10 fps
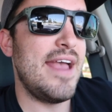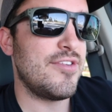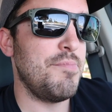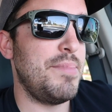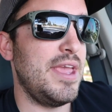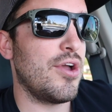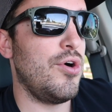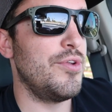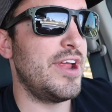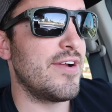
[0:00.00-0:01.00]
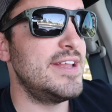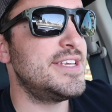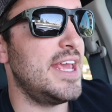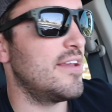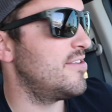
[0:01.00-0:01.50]
S&B cold air
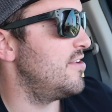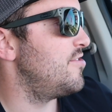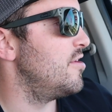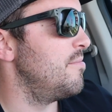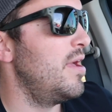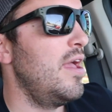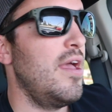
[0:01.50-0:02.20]
intake system,